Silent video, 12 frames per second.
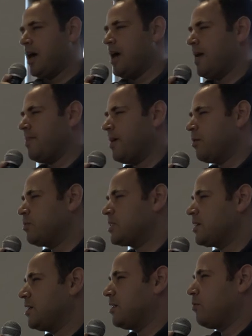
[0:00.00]
and there
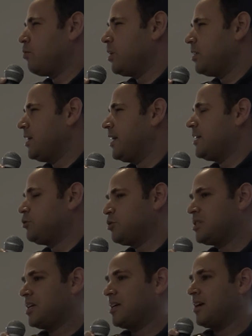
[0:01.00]
was a really
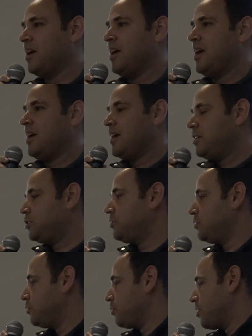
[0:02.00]
interesting
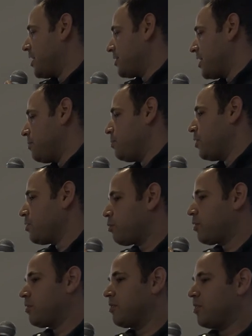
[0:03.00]
issue that they
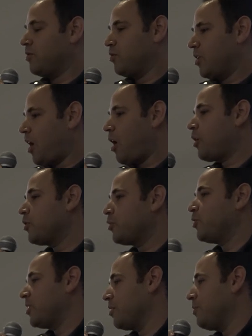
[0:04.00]
both were
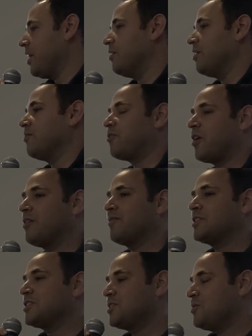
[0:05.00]
arguing about in front of
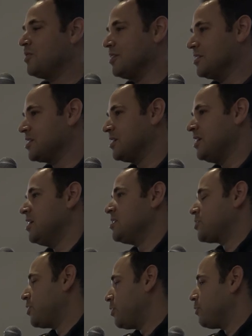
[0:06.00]
the students.
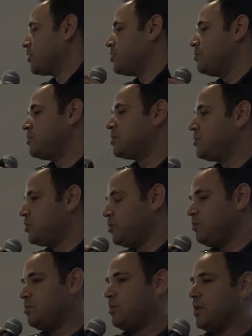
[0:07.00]
So here were two,
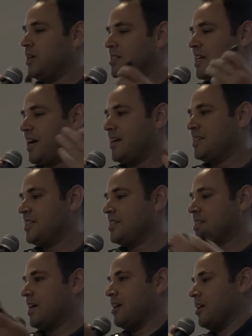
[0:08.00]
two a uh,
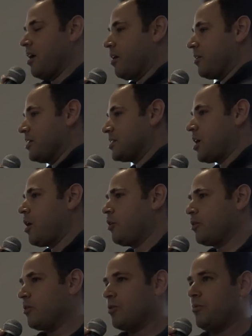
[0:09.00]
scientist and an artist
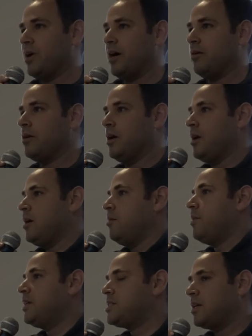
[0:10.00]
arguing about
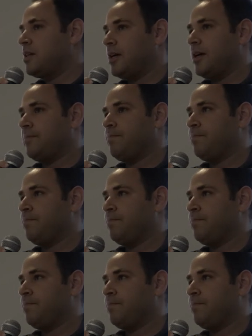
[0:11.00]
basically